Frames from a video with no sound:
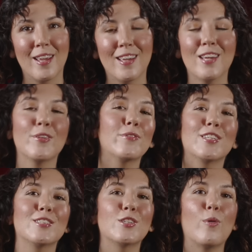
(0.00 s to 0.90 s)
If you haven't
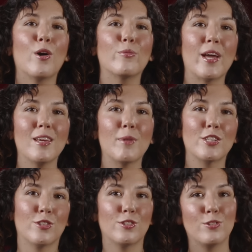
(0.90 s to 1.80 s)
done so already, make
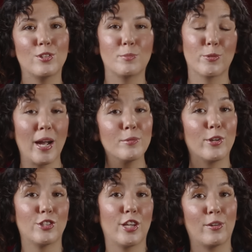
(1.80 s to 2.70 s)
sure to subscribe to our
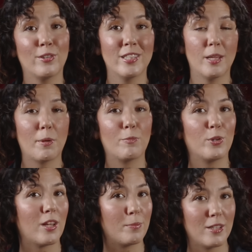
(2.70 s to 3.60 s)
channel to keep up
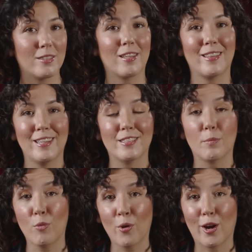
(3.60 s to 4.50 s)
with updates like these and
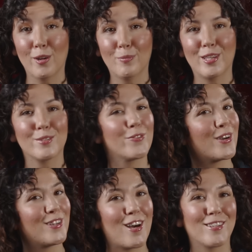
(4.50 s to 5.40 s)
more, because we've got
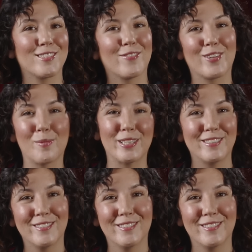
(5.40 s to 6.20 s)
a lot of stuff coming.